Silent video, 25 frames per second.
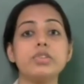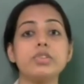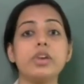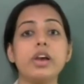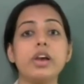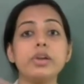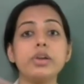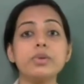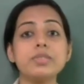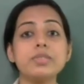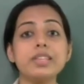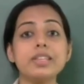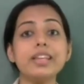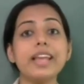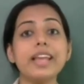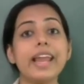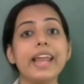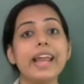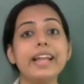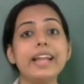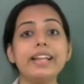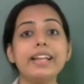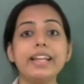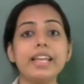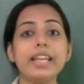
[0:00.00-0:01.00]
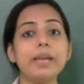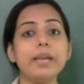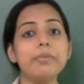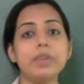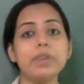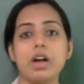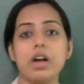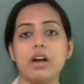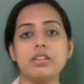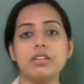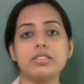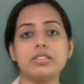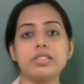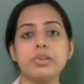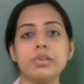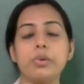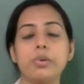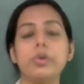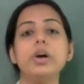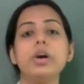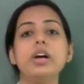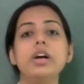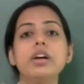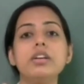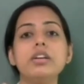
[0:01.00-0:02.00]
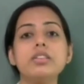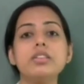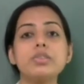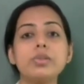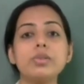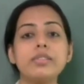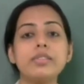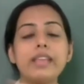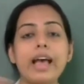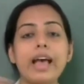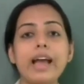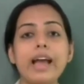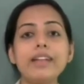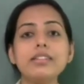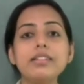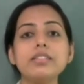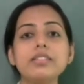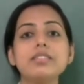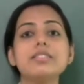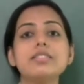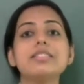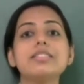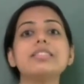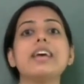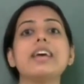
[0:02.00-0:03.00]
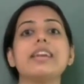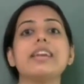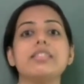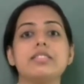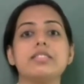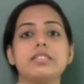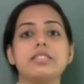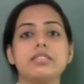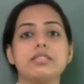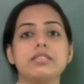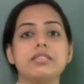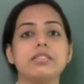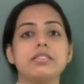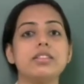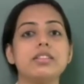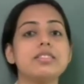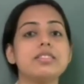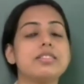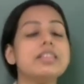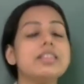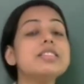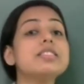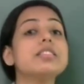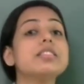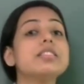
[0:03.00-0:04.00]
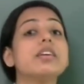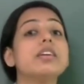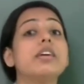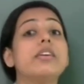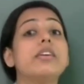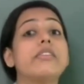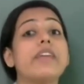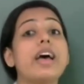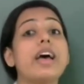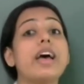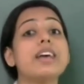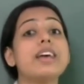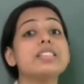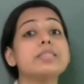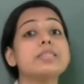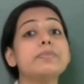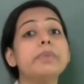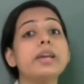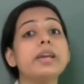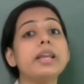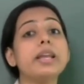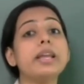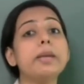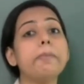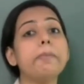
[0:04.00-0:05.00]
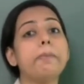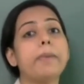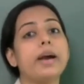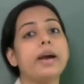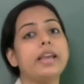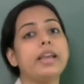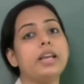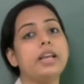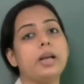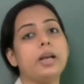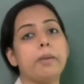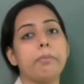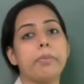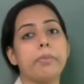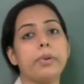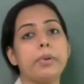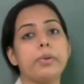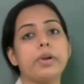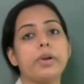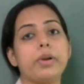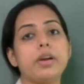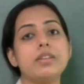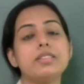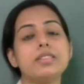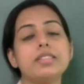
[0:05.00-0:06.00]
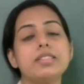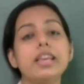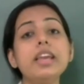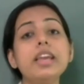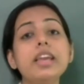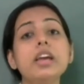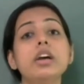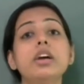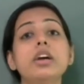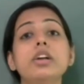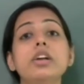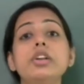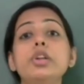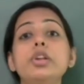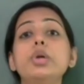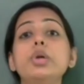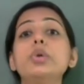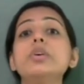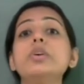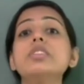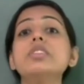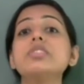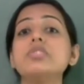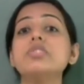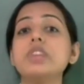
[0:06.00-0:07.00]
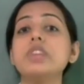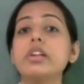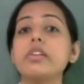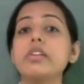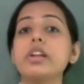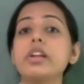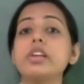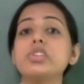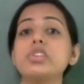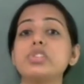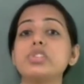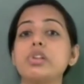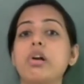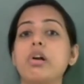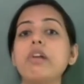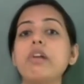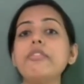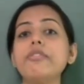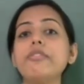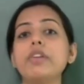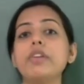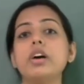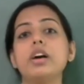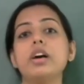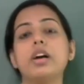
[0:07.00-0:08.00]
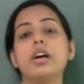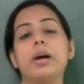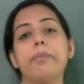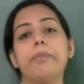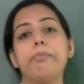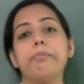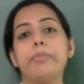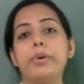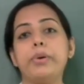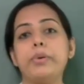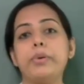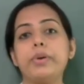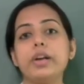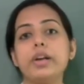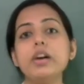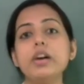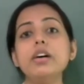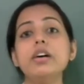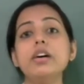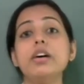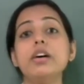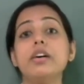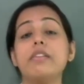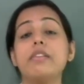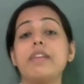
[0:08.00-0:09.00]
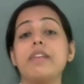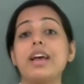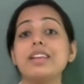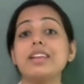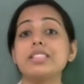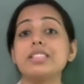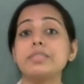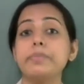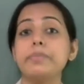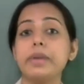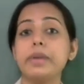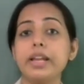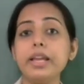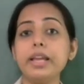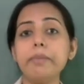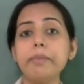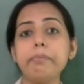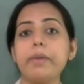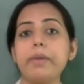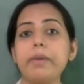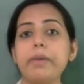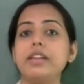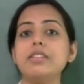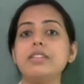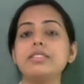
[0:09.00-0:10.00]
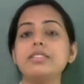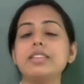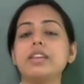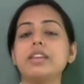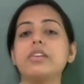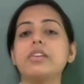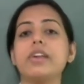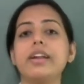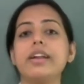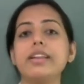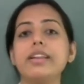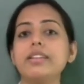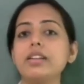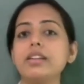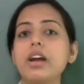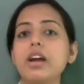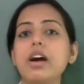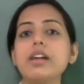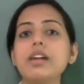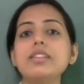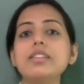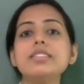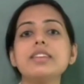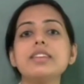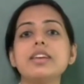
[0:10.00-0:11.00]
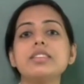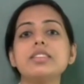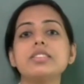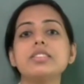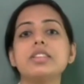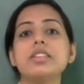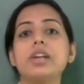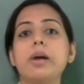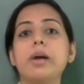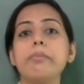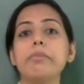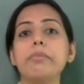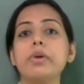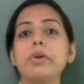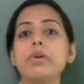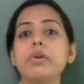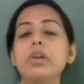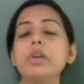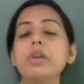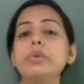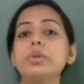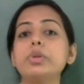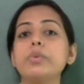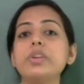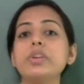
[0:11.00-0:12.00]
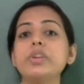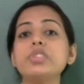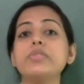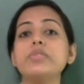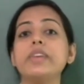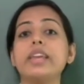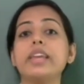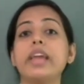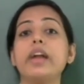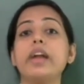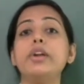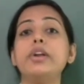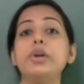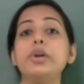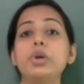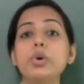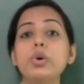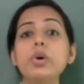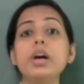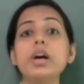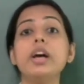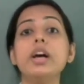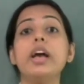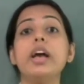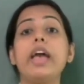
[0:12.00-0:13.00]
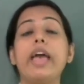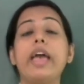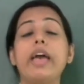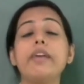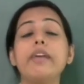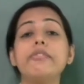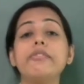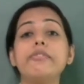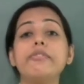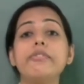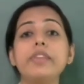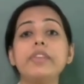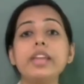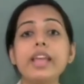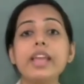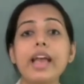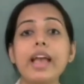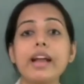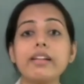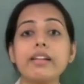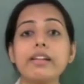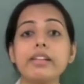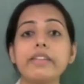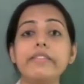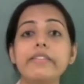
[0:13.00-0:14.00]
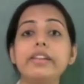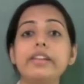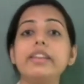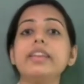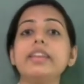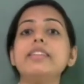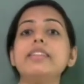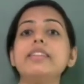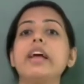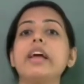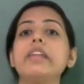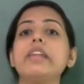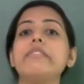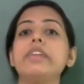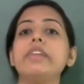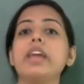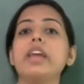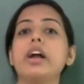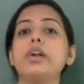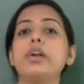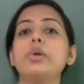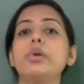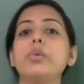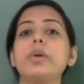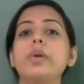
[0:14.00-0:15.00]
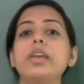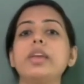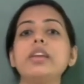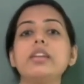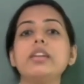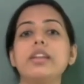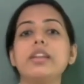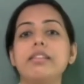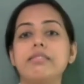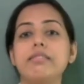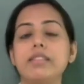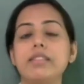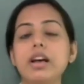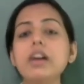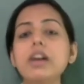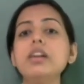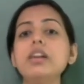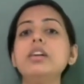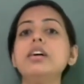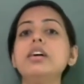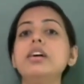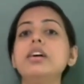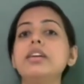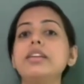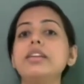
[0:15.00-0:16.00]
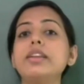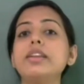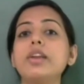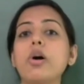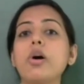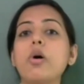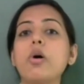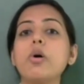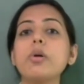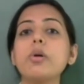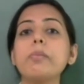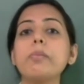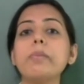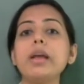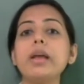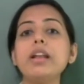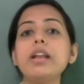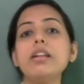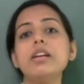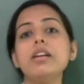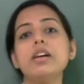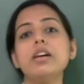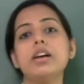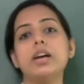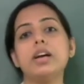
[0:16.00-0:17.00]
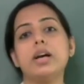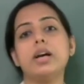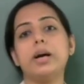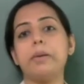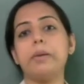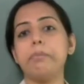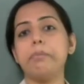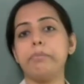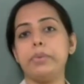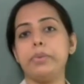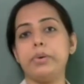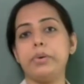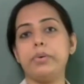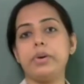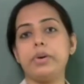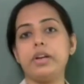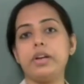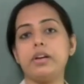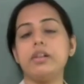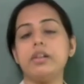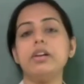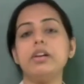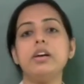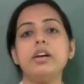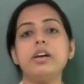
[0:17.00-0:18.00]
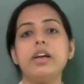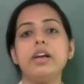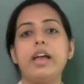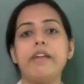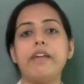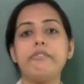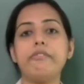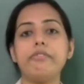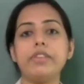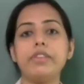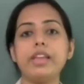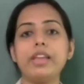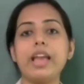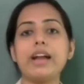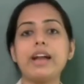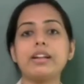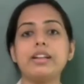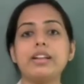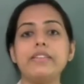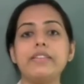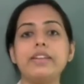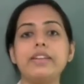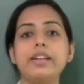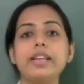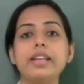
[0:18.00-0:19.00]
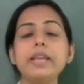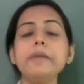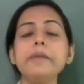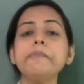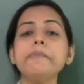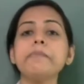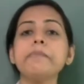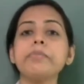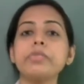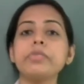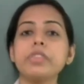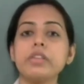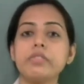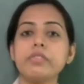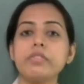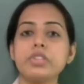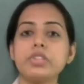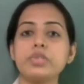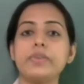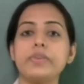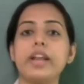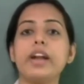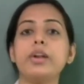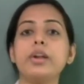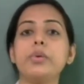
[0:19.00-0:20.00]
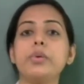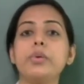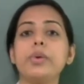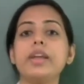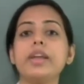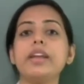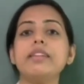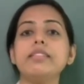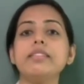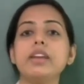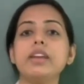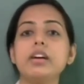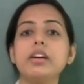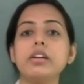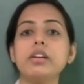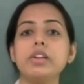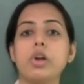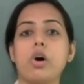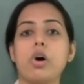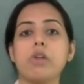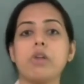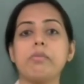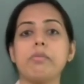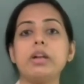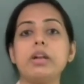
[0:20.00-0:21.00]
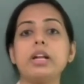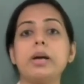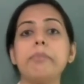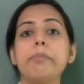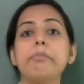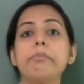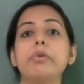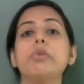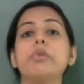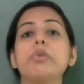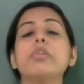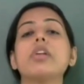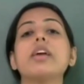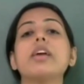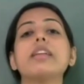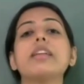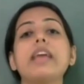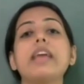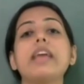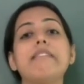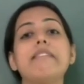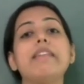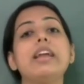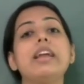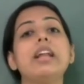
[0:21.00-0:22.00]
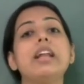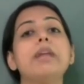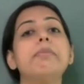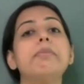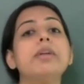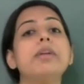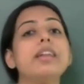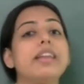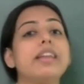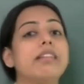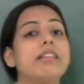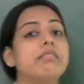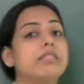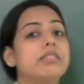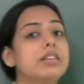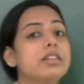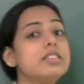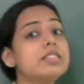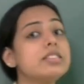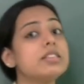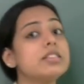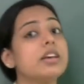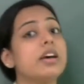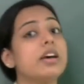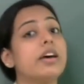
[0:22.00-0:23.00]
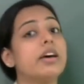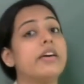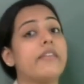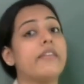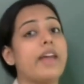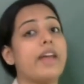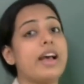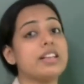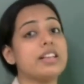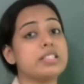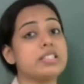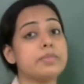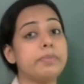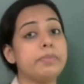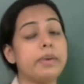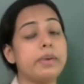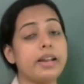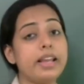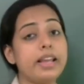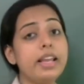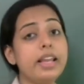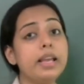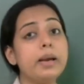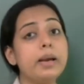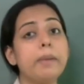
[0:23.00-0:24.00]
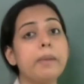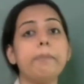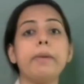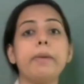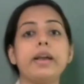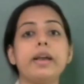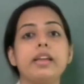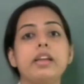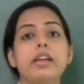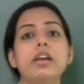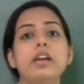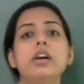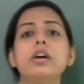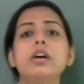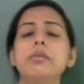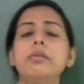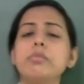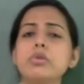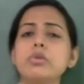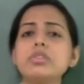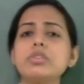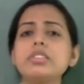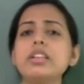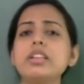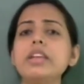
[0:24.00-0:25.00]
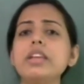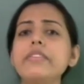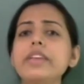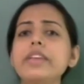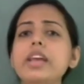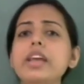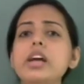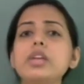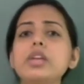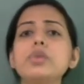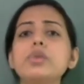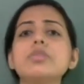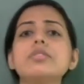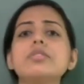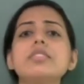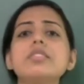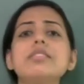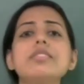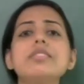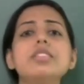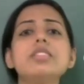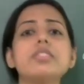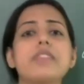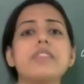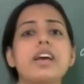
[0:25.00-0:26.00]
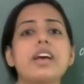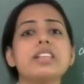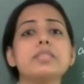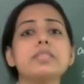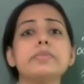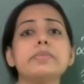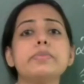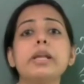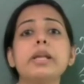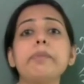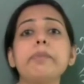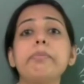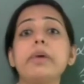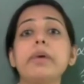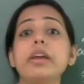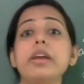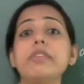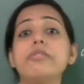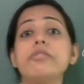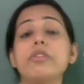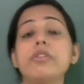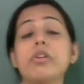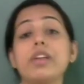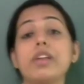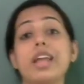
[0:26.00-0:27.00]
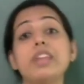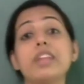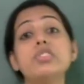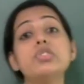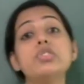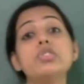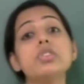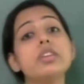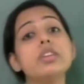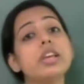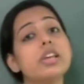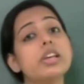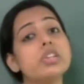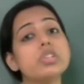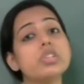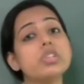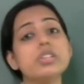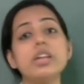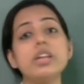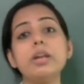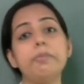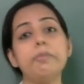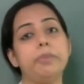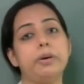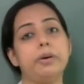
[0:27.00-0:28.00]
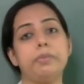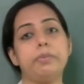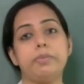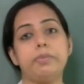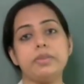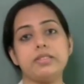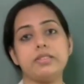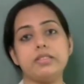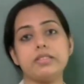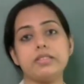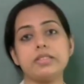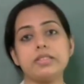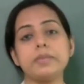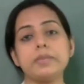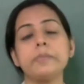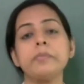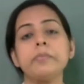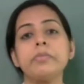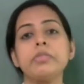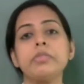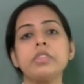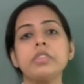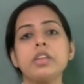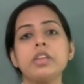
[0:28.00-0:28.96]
You are using ATM cards now. So that size is this Raspberry Pi computer. It's a newest generation of computer, Raspberry Pi. It's a credit card sized computer with which we can do every activity that we are doing in the normal computer. Every activity which we are doing in the normal computer are available in this Raspberry Pi. Mostly we are using this Raspberry Pi for educational purposes.